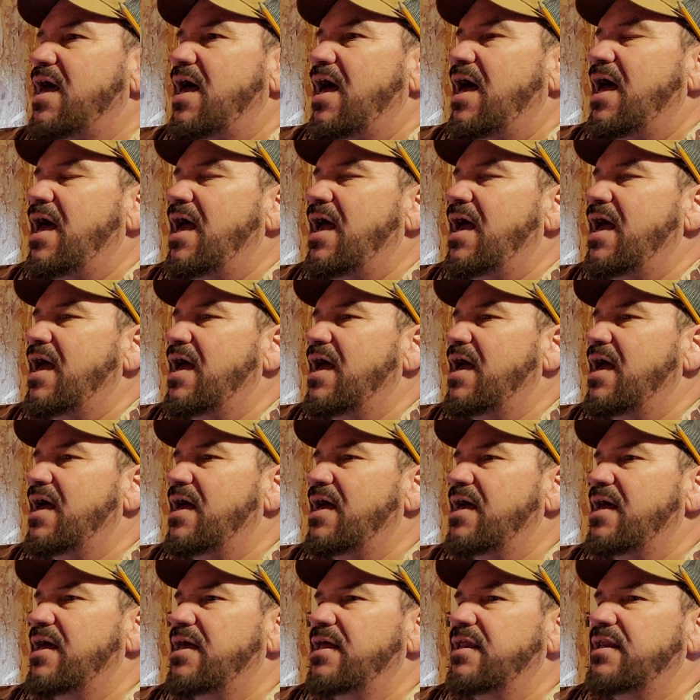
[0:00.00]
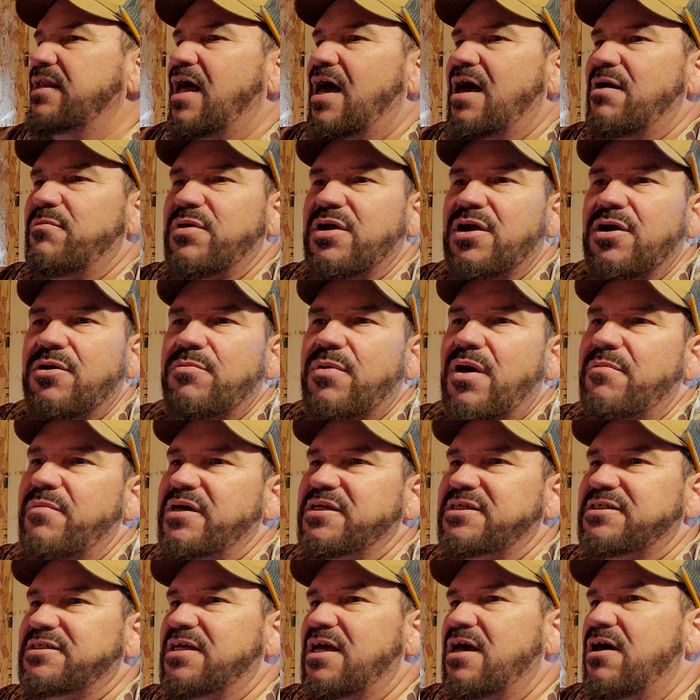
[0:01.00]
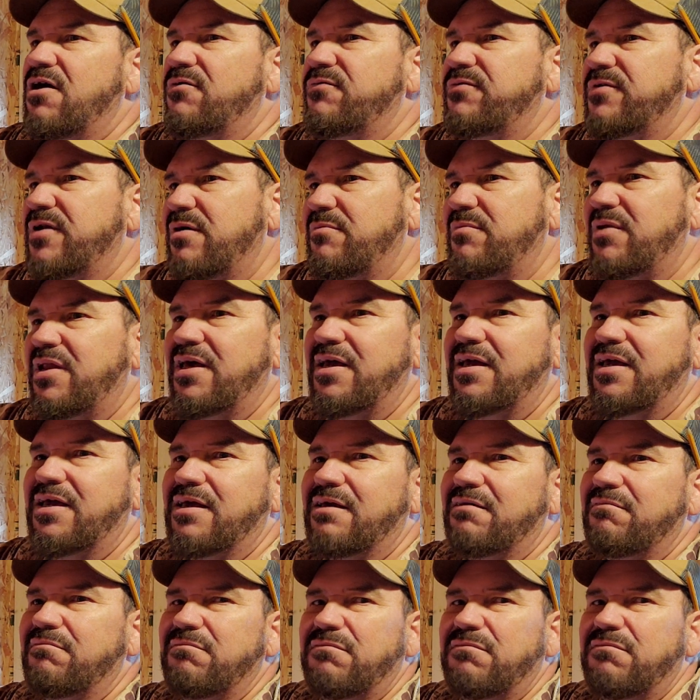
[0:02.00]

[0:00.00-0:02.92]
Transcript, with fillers: And I'm here by myself, and I'm like,